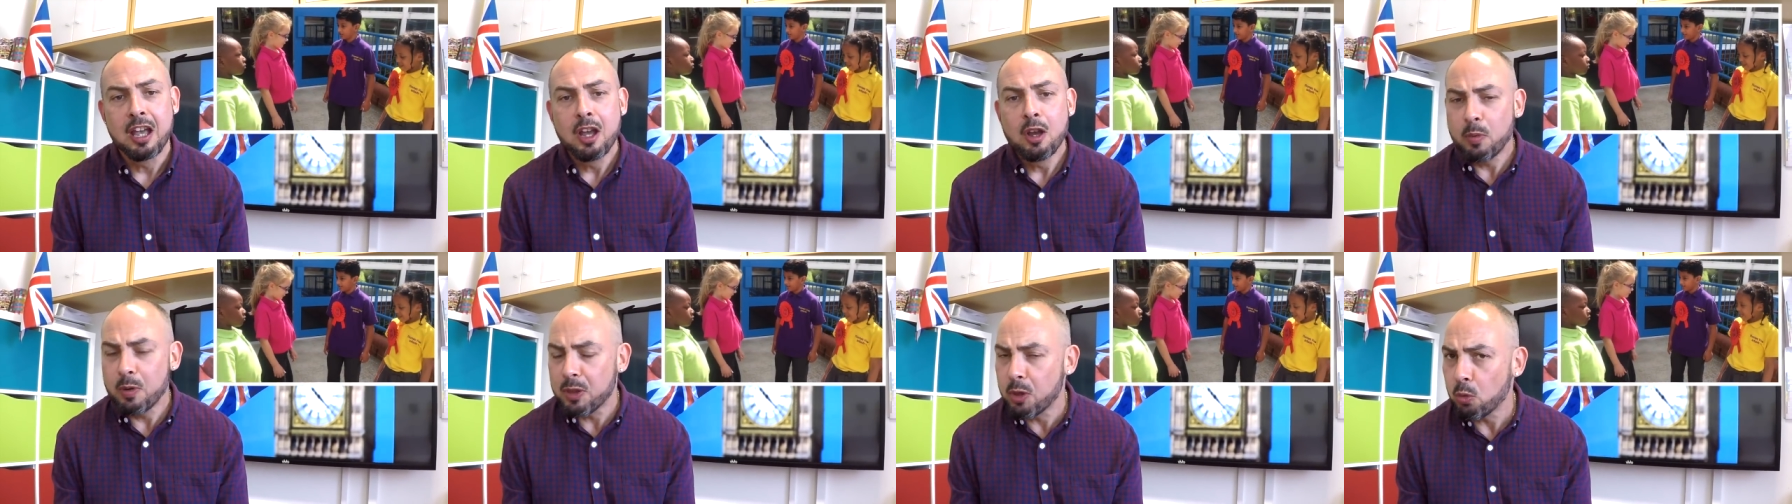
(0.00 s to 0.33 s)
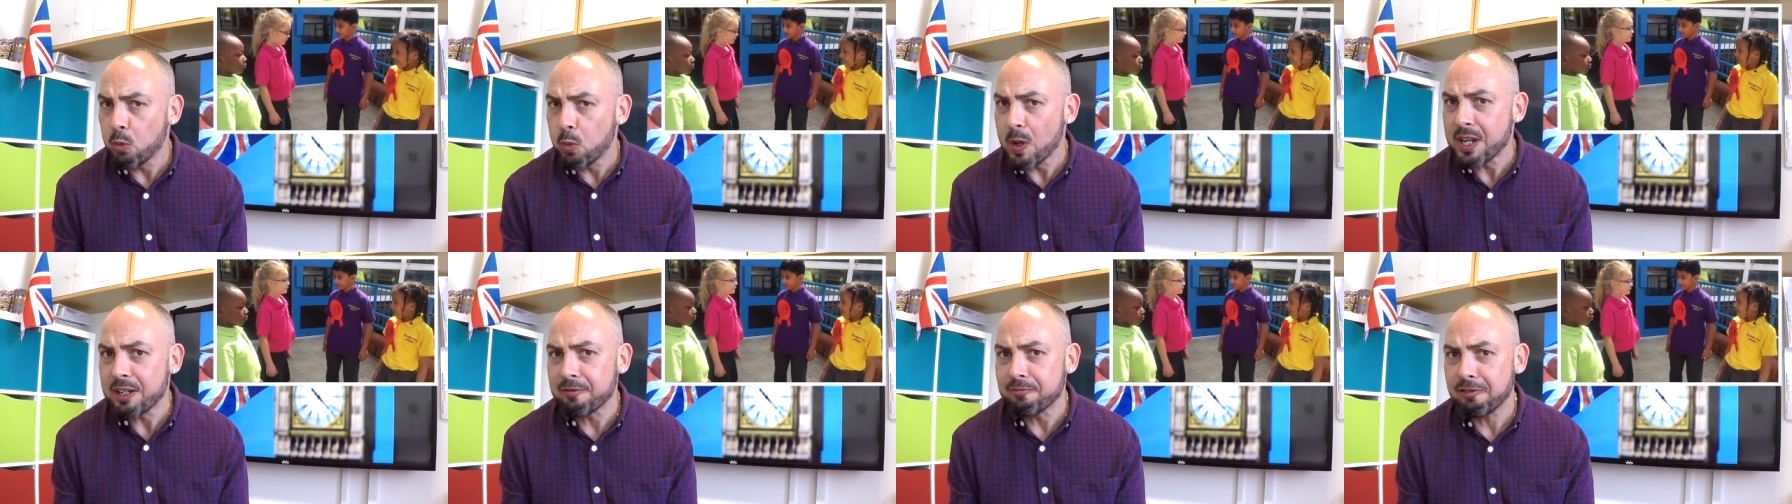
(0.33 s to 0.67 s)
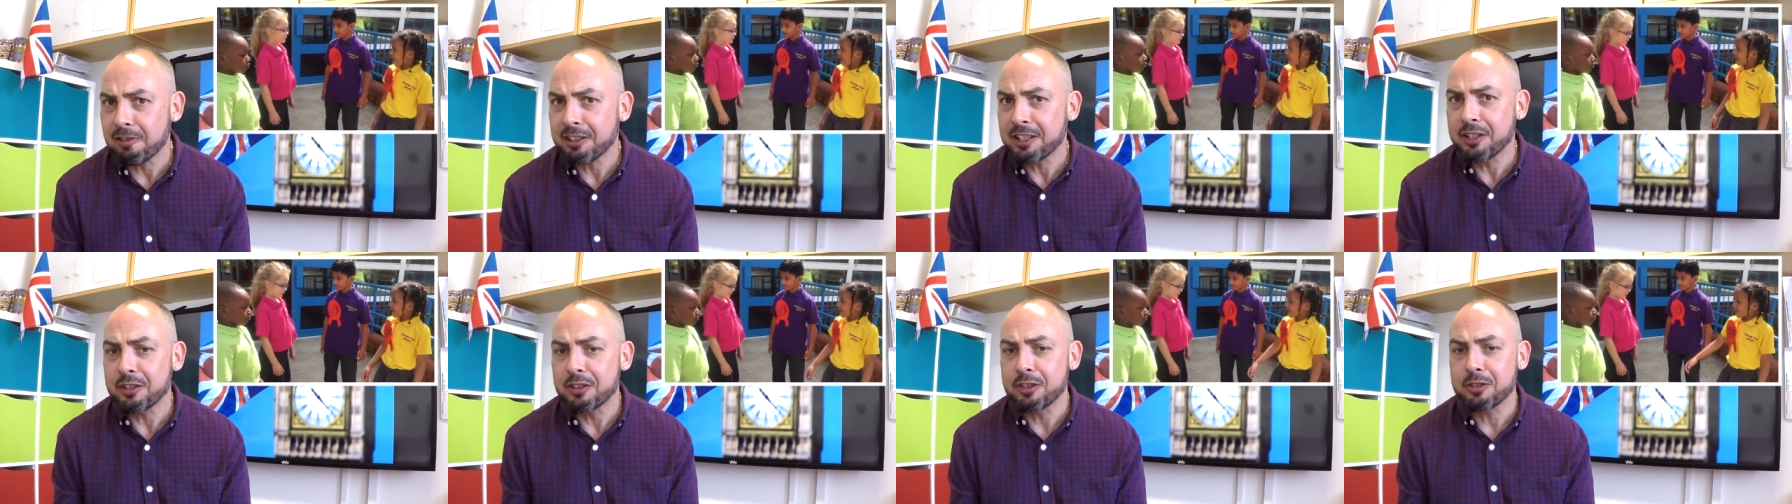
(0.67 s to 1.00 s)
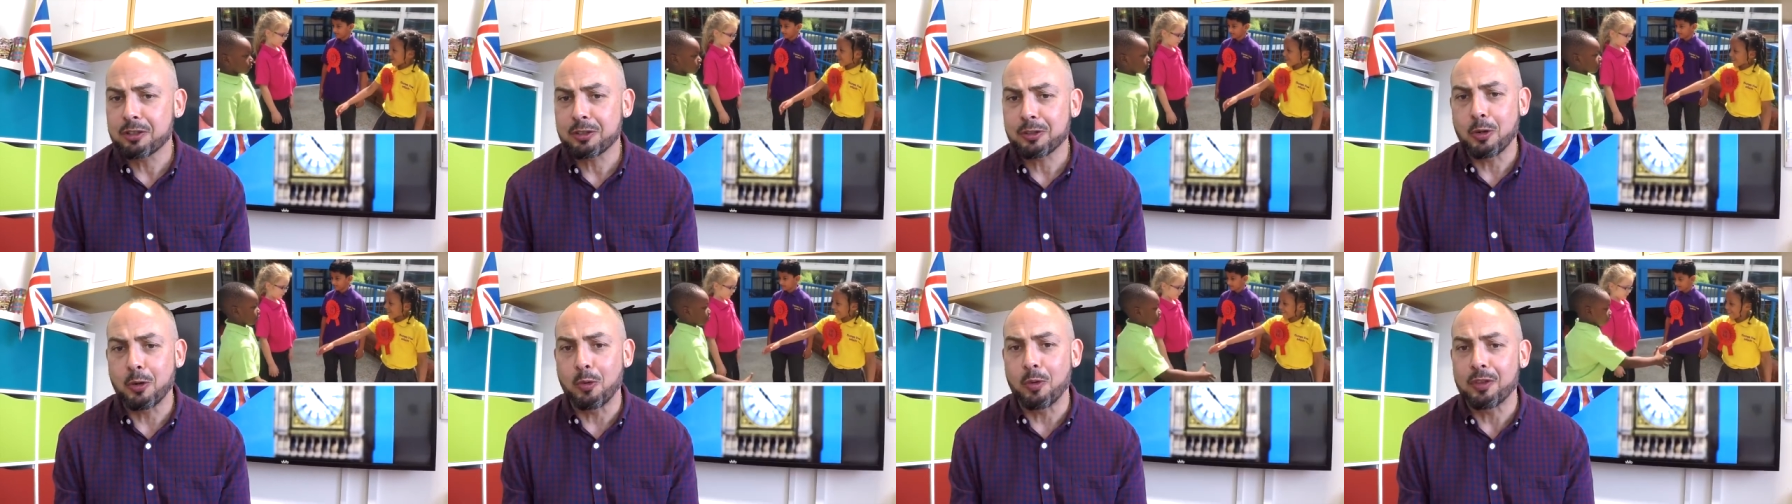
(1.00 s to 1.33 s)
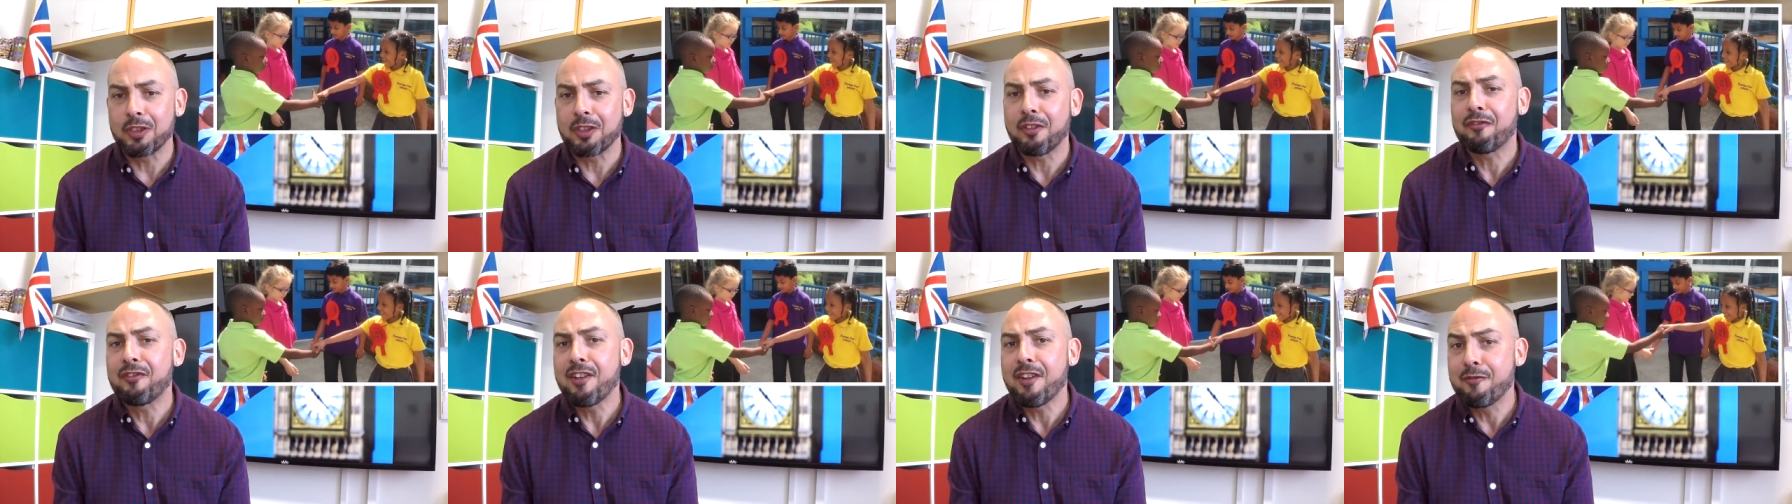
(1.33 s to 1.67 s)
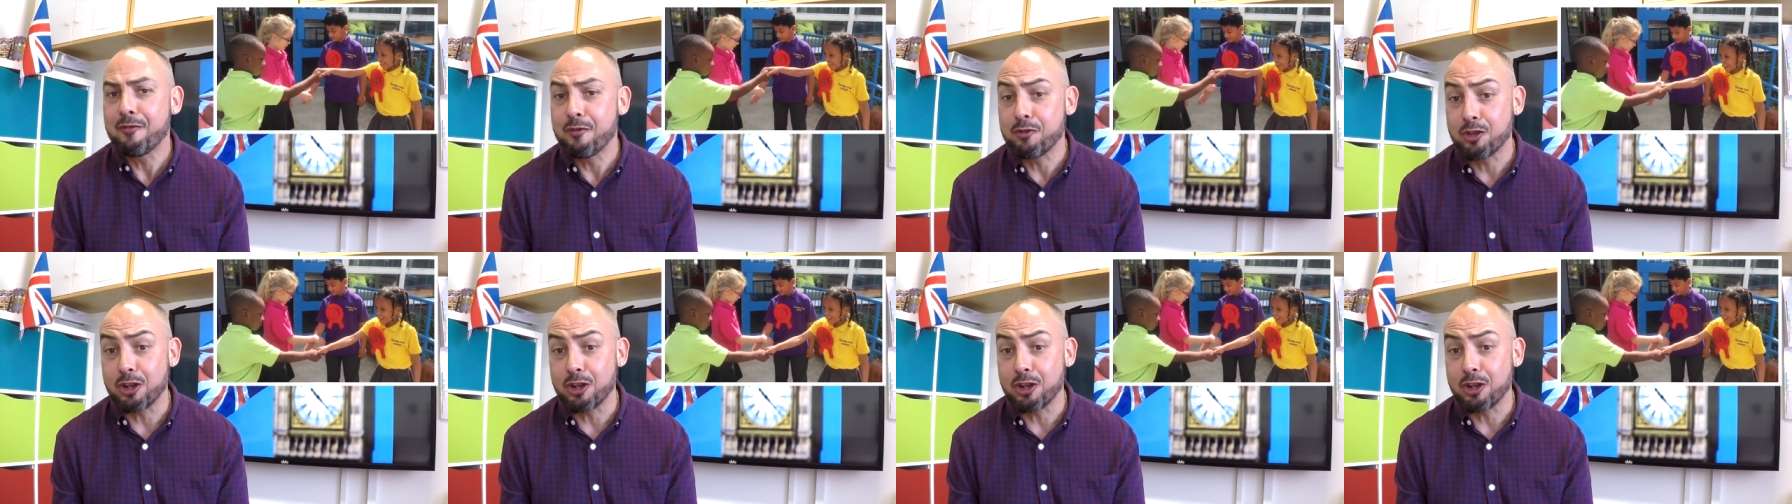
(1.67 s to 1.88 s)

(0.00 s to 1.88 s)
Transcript: with the winner running the school on the fifth of